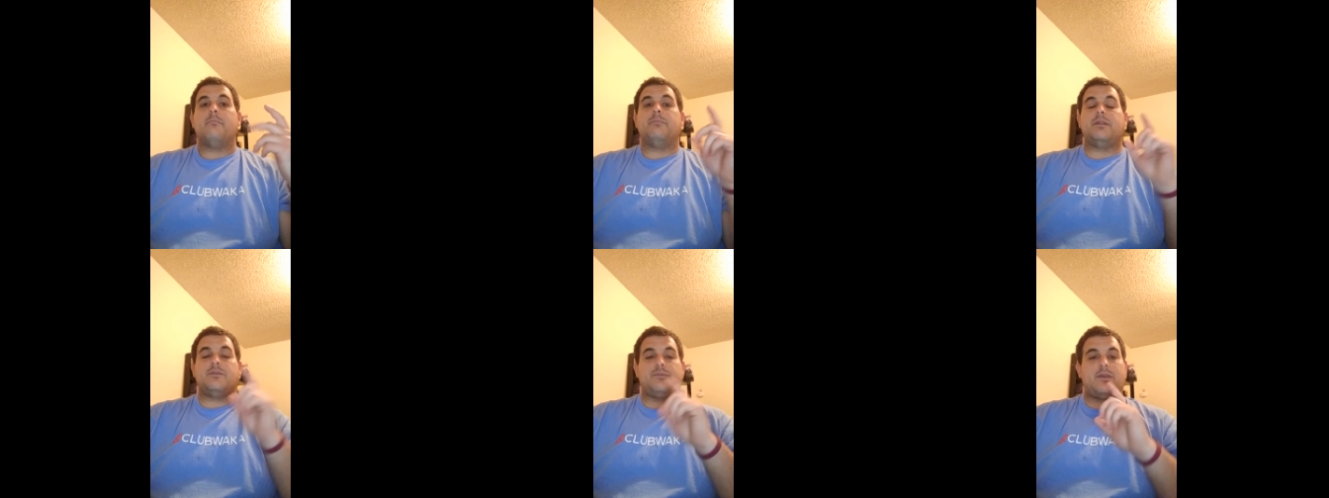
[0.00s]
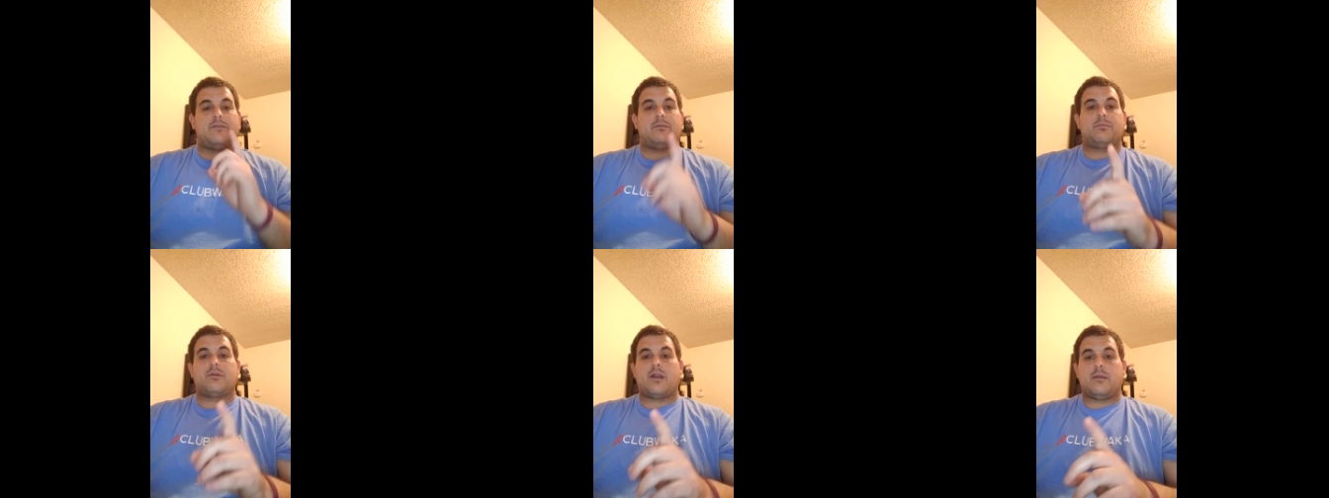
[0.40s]
But if we have
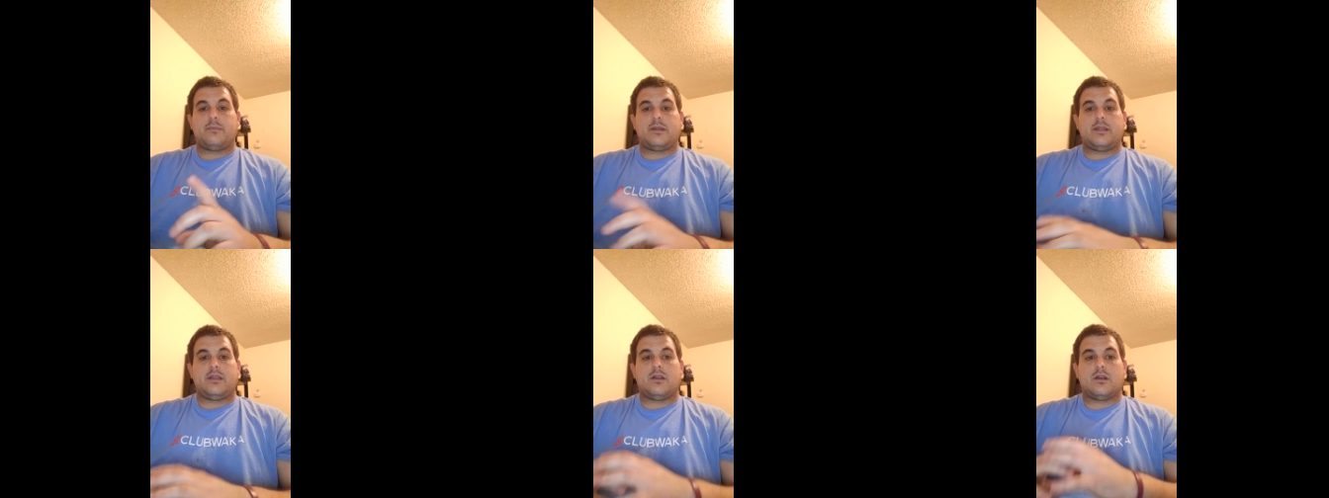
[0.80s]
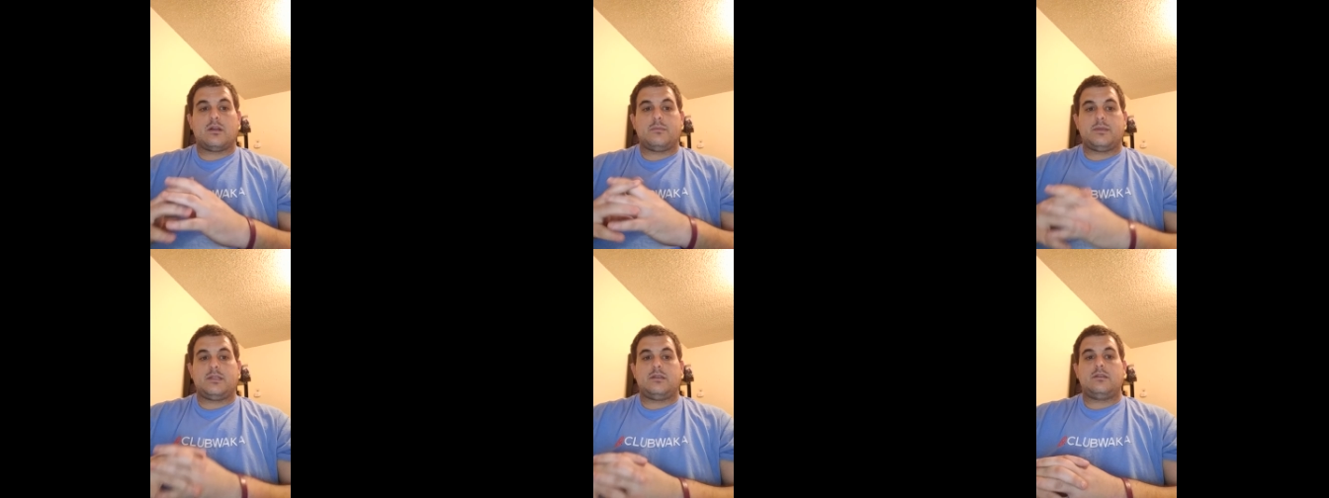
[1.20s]
a primary
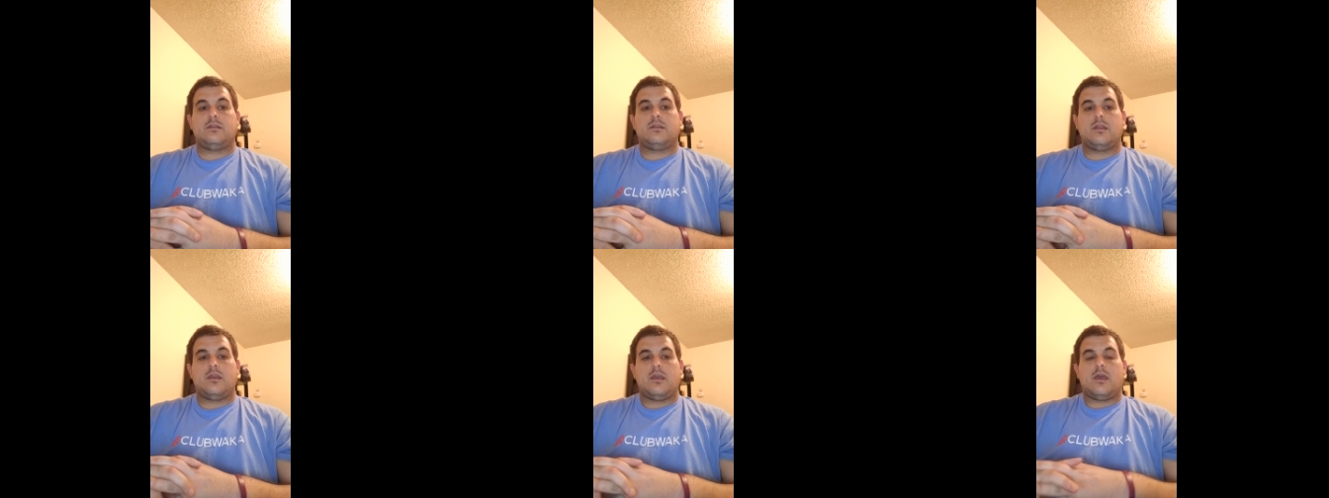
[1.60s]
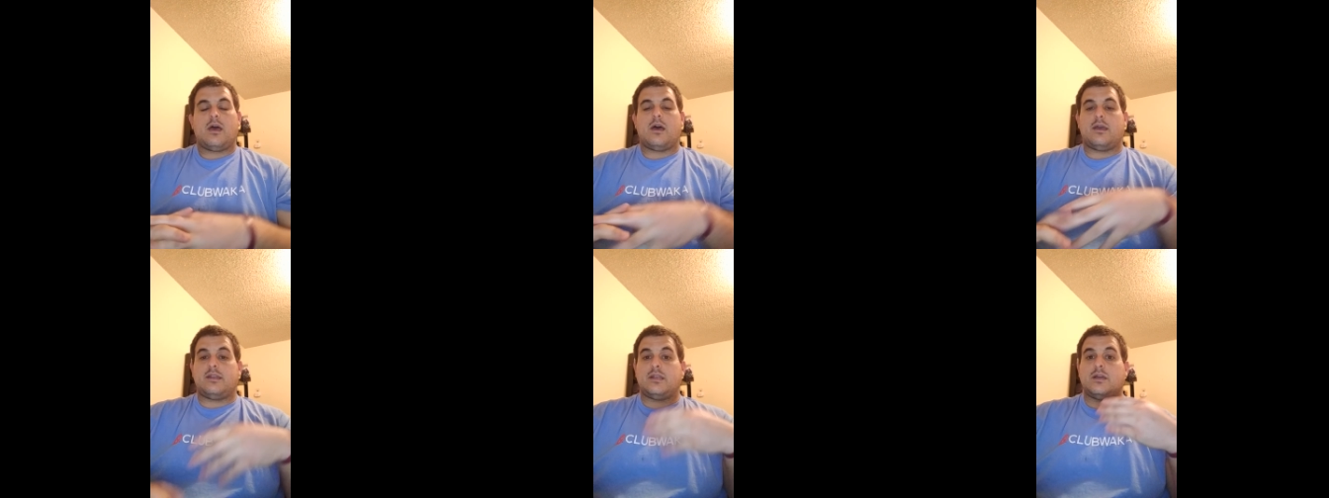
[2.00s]
carbon
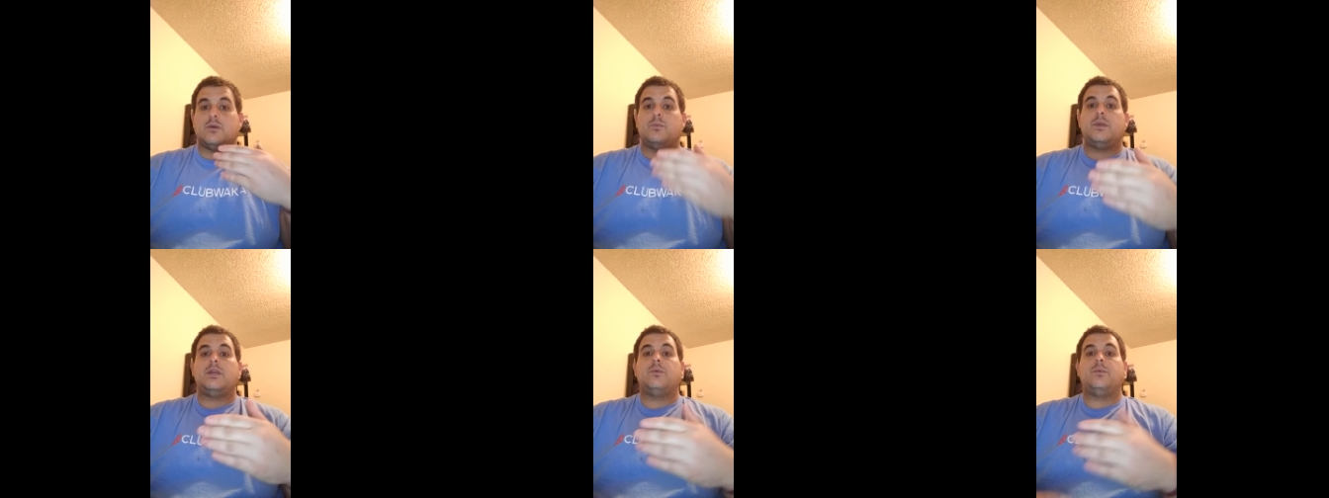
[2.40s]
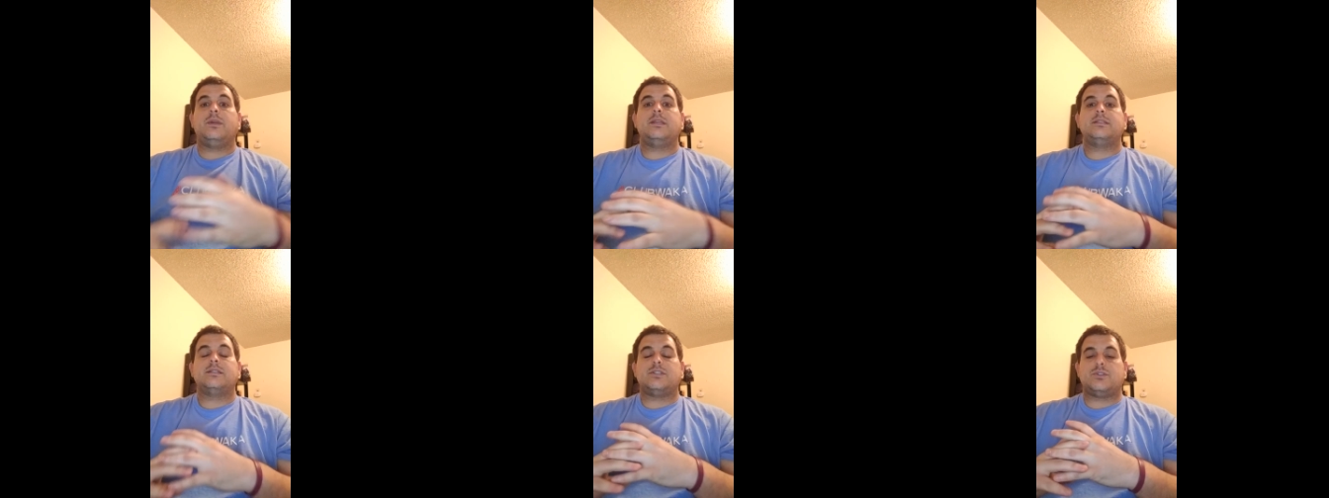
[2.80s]
in a
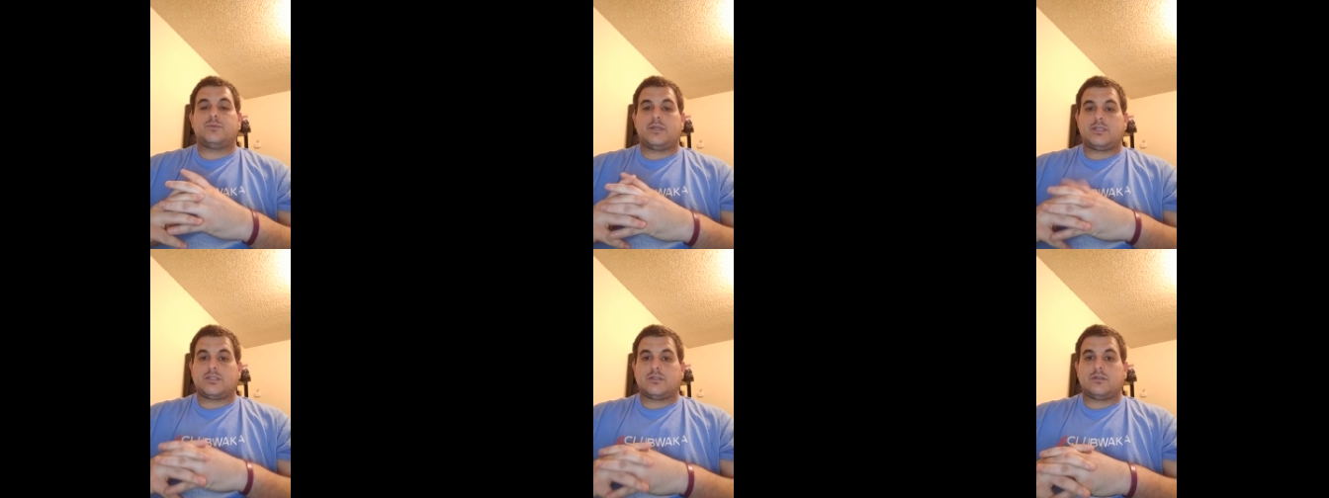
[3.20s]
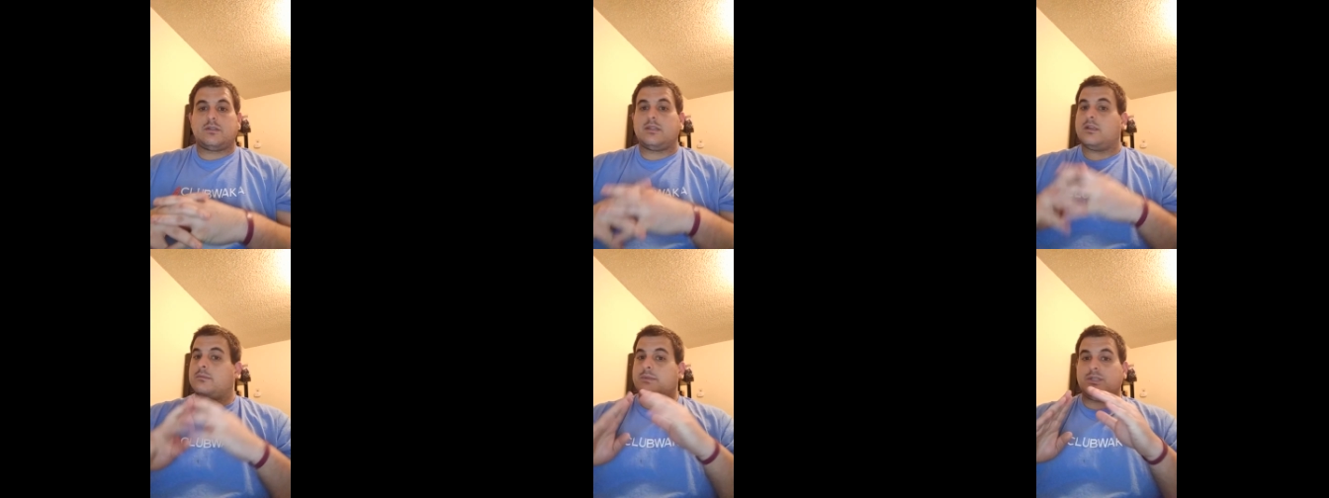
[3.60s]
weak situation,
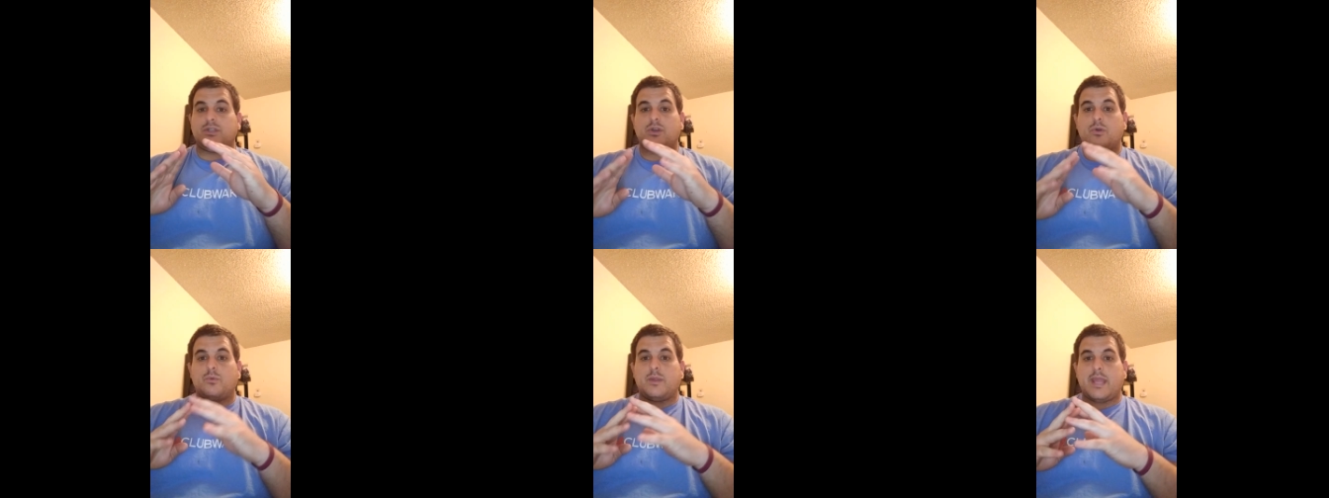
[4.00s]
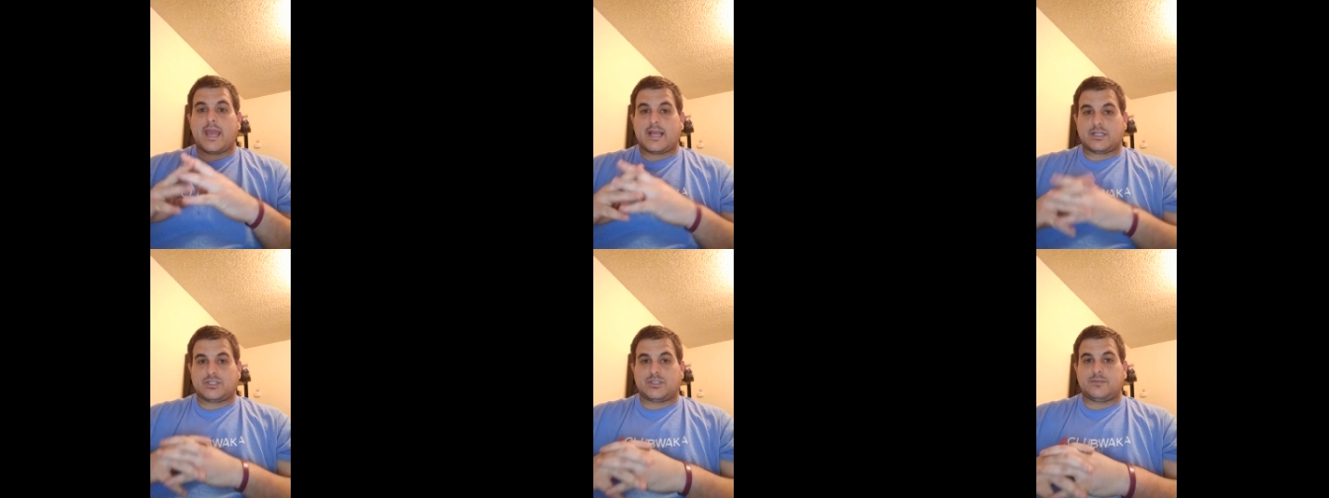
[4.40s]
there'll be no
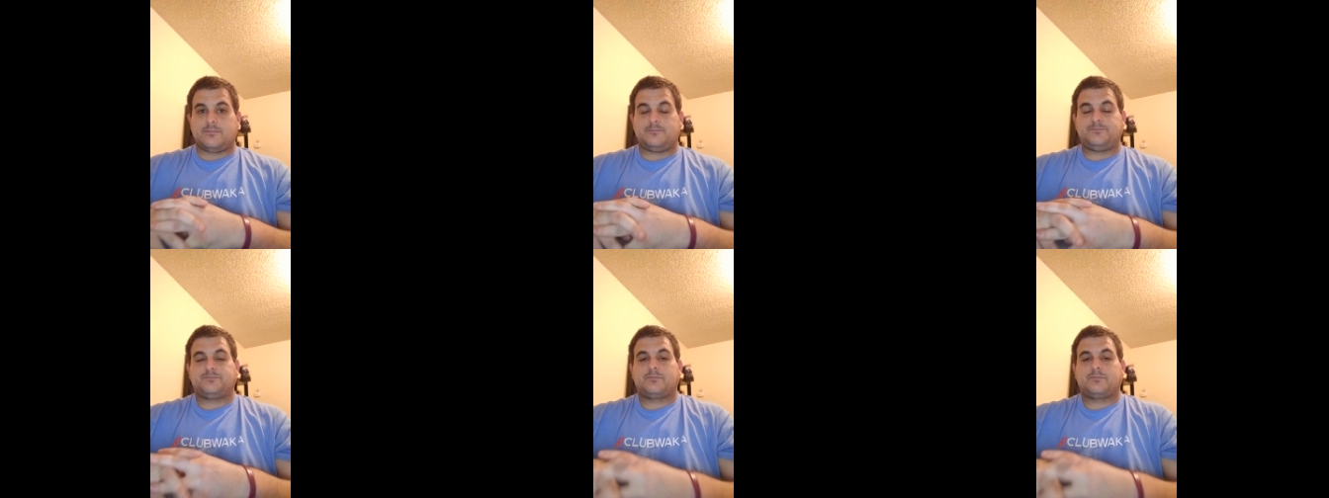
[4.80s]
reaction.